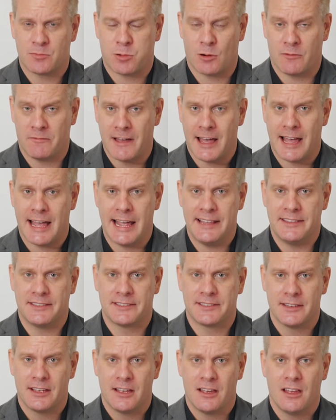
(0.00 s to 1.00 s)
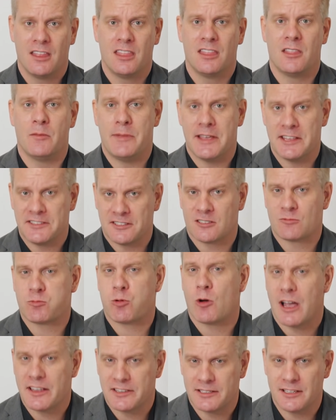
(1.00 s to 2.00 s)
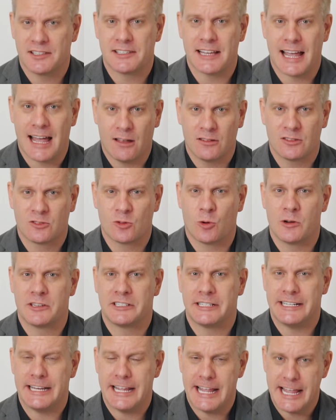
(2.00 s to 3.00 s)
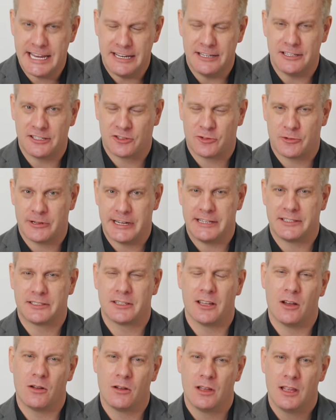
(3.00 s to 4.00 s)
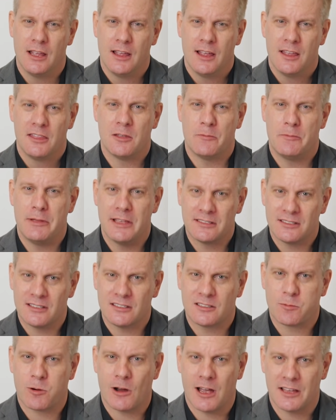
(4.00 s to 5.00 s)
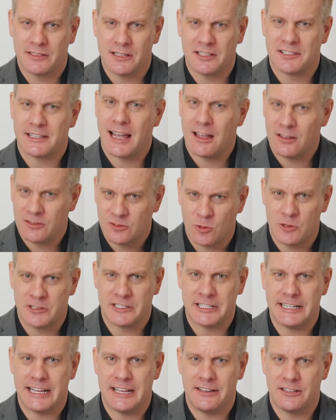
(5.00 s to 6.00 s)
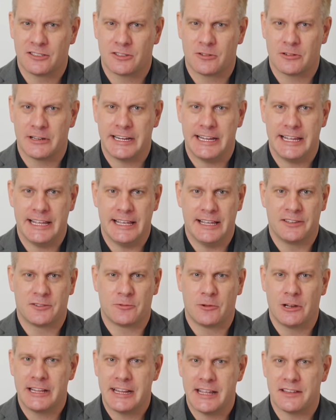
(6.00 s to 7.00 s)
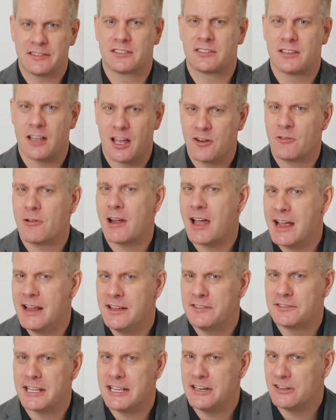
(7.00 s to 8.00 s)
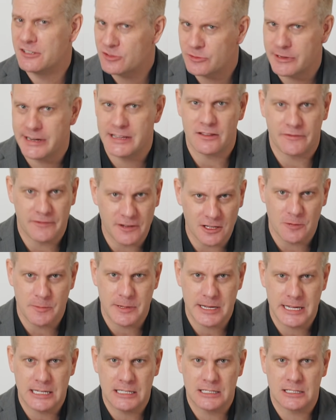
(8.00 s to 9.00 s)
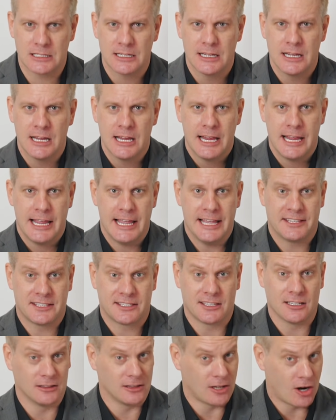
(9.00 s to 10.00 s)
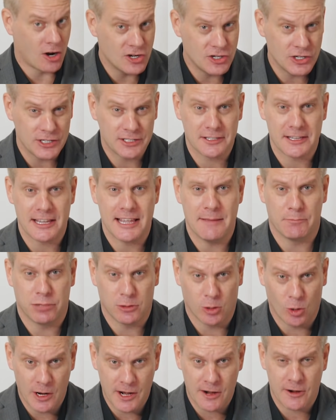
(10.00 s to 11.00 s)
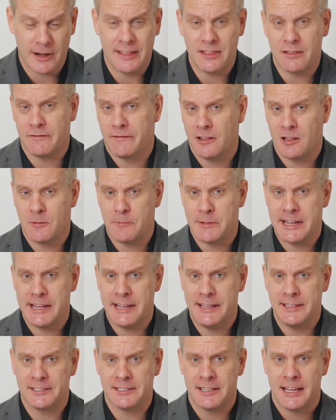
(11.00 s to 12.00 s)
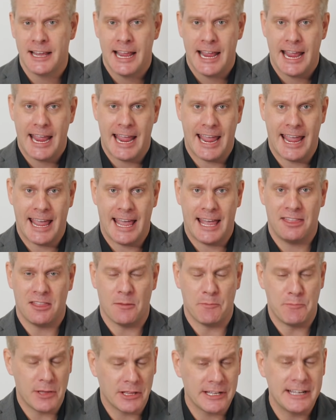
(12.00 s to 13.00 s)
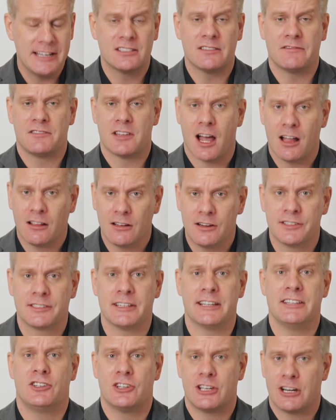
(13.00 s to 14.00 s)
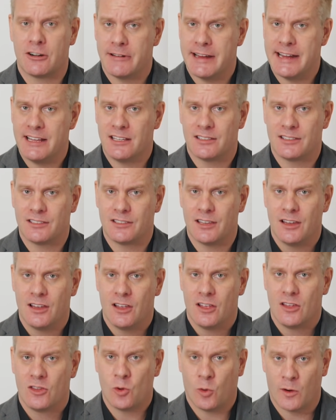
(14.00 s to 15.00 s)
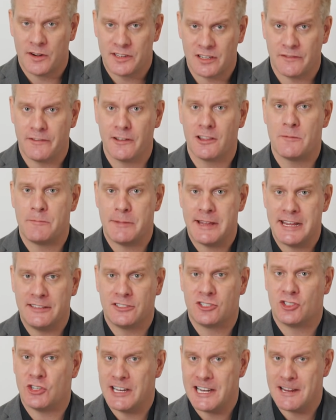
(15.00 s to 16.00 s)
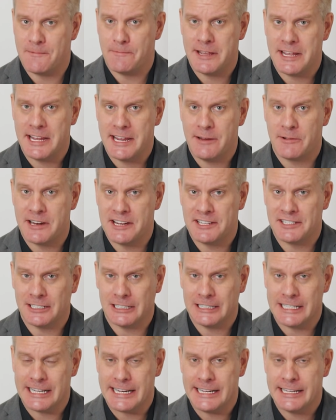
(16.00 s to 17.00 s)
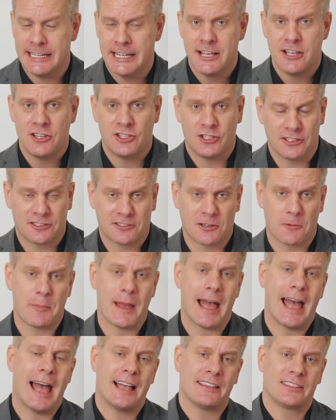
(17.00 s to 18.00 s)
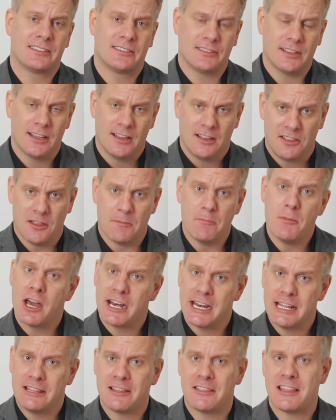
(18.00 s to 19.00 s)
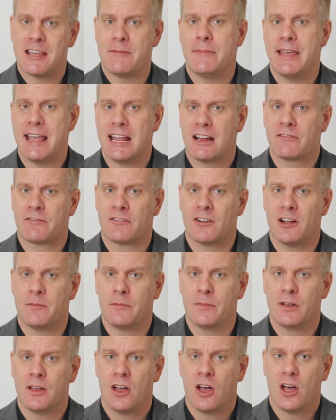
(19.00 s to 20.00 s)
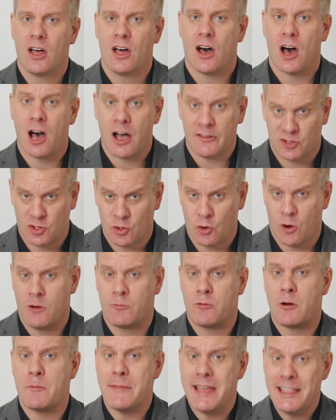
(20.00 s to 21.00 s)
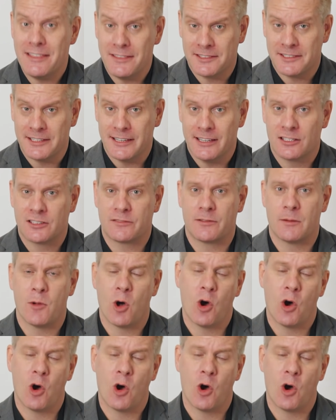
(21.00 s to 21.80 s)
provides the business process outsourcing industry. So the business process outsourcing industry is really a sunrise industry in the Philippines. It's the largest employer in the Philippines, and the billions of dollars it generates towards the Philippines GDP recently just surpassed the money that they make from offshore remittances from